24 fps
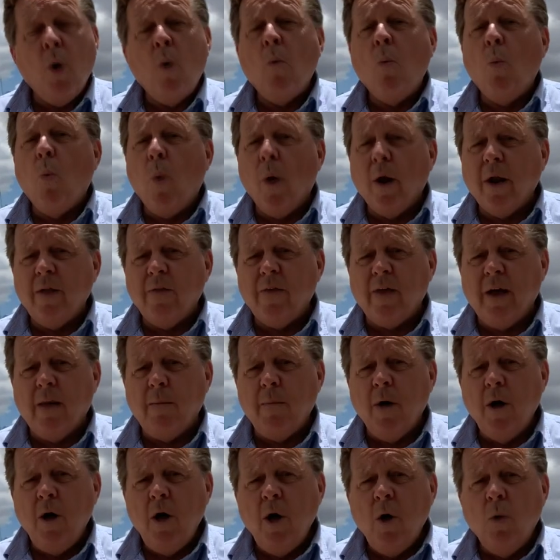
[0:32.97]
One of
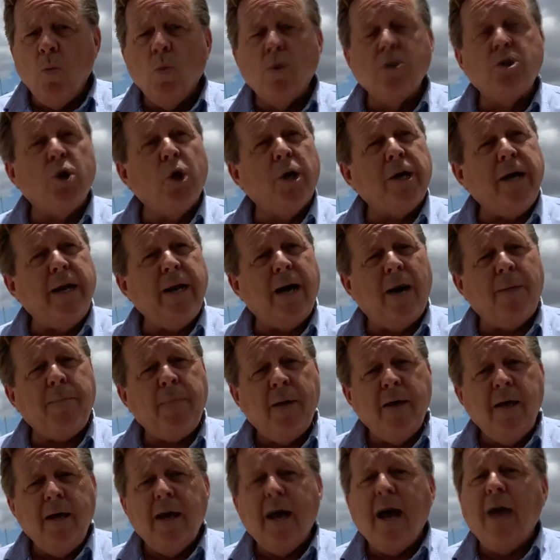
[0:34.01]
them was looking up
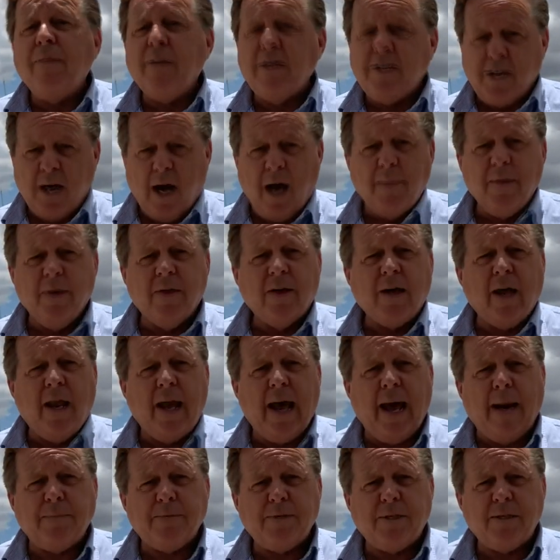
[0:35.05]
at the time of the
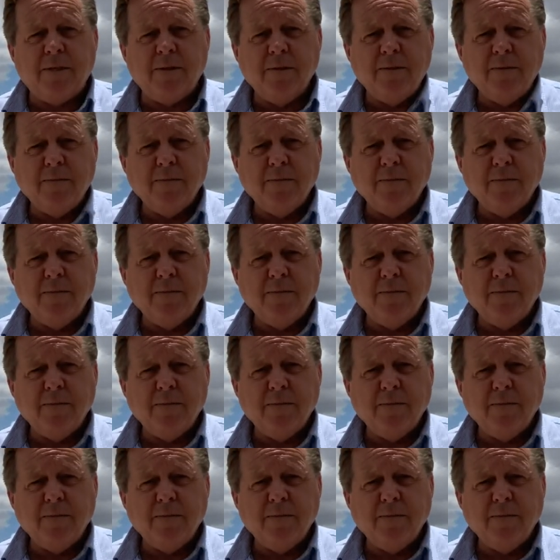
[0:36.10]
collapse.